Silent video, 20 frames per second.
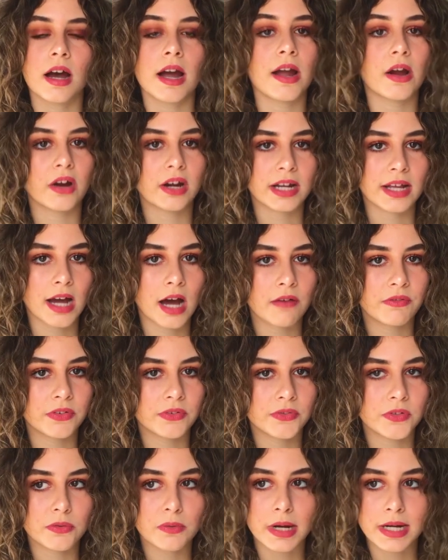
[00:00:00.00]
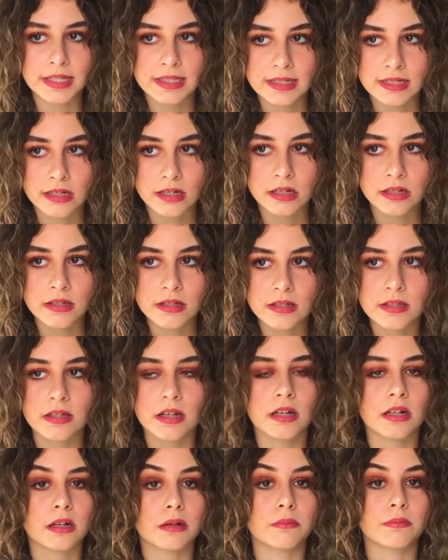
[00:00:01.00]
I already have a few ideas
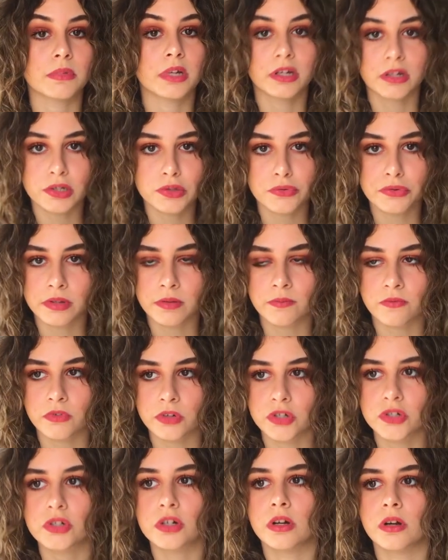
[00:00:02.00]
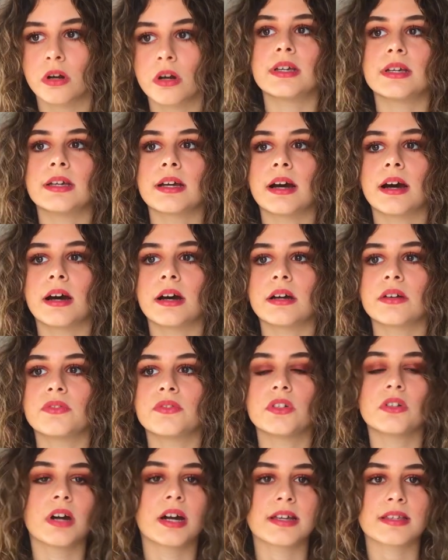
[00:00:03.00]
and I'm gonna do them for sure. Yeah,
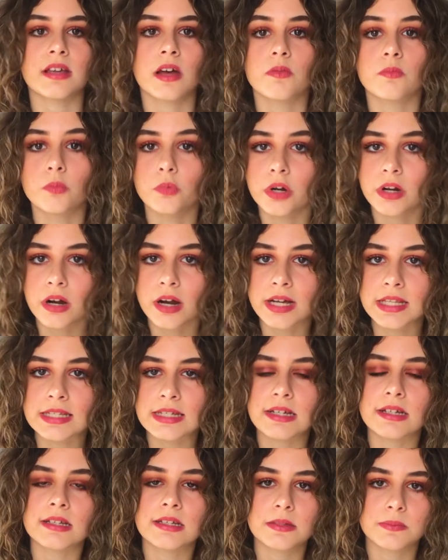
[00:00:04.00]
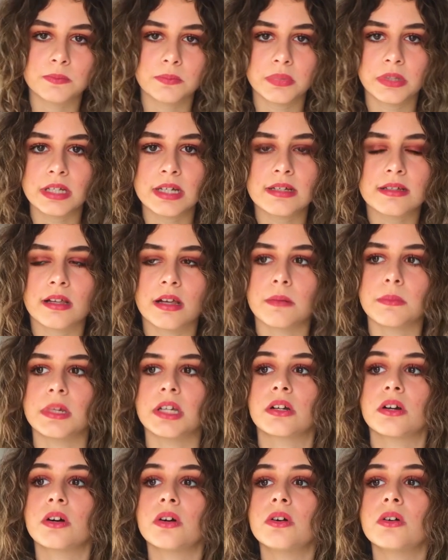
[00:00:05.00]
if you guys have more ideas, please let
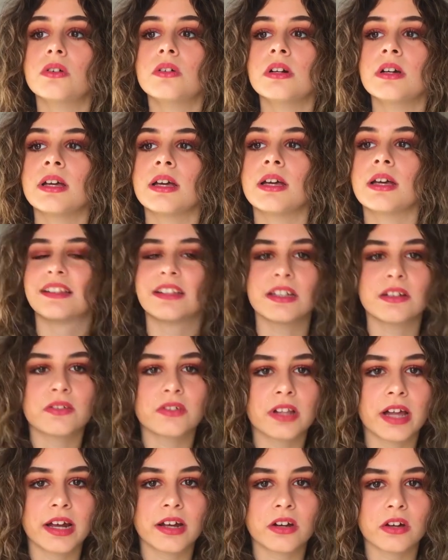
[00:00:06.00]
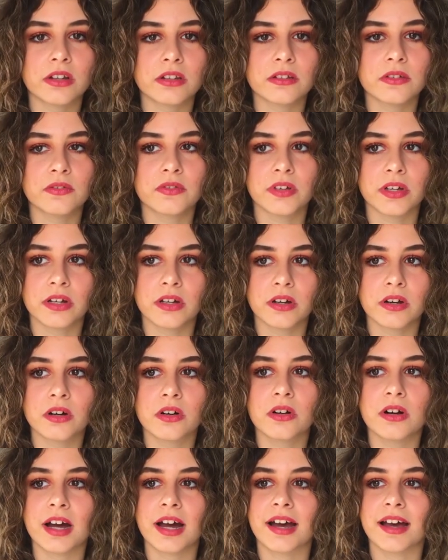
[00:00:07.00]
me know. Leave a like on the
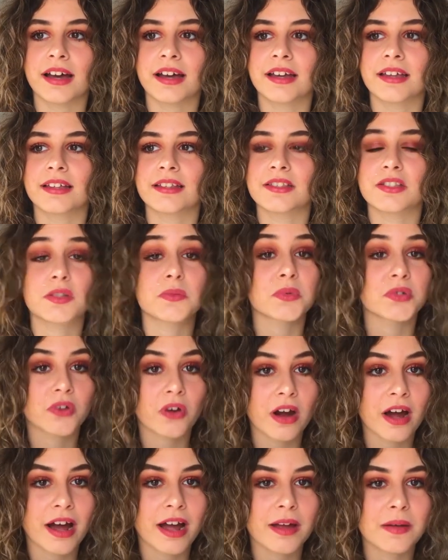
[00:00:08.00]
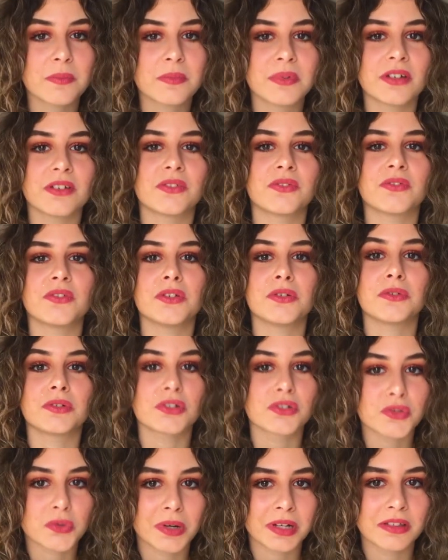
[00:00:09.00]
video and subscribe if you
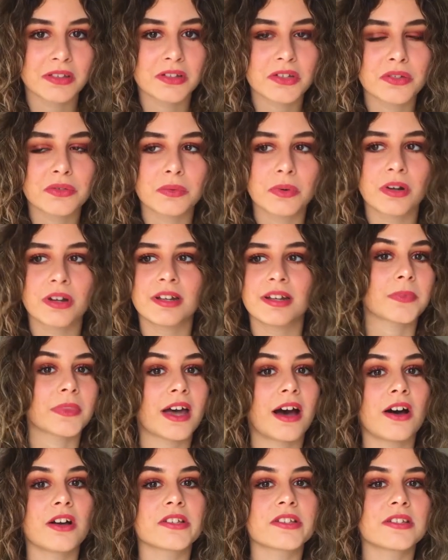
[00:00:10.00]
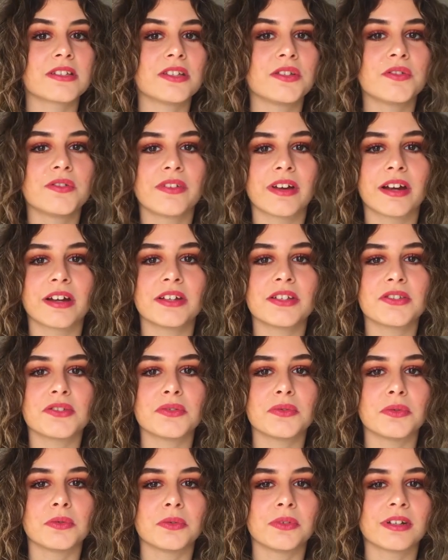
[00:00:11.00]
enjoyed this one. I'll see you very
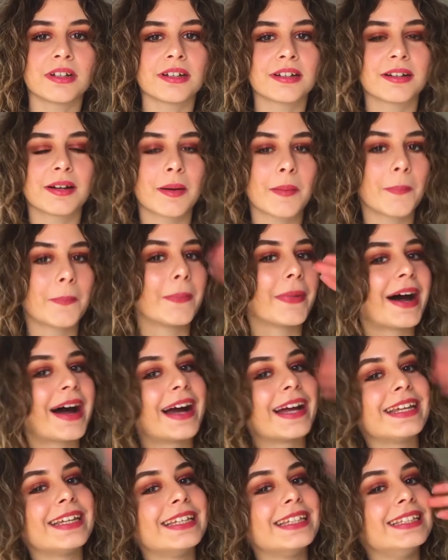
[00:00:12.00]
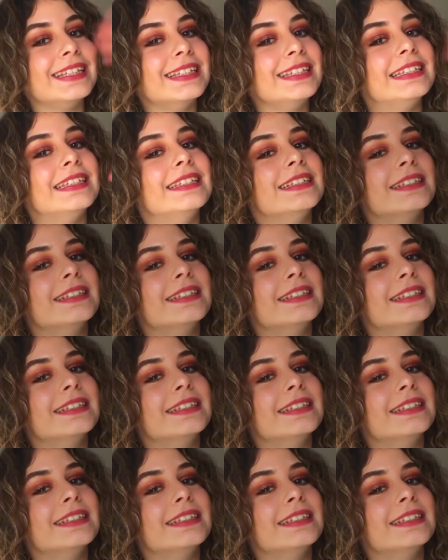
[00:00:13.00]
soon. Bye.